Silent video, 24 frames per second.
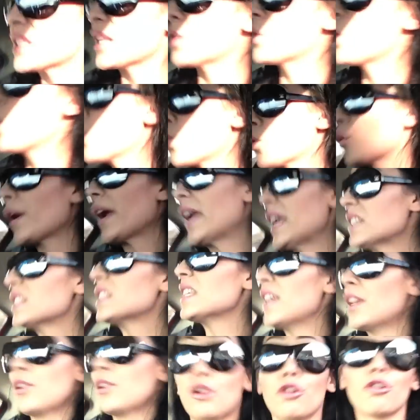they go
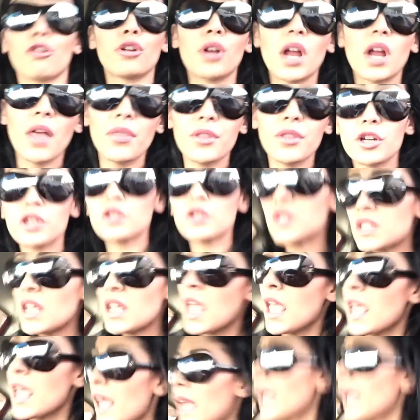crazy and hurt others,
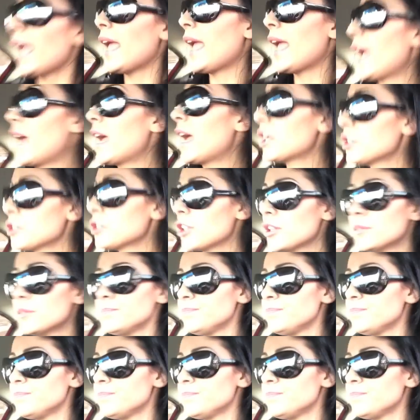and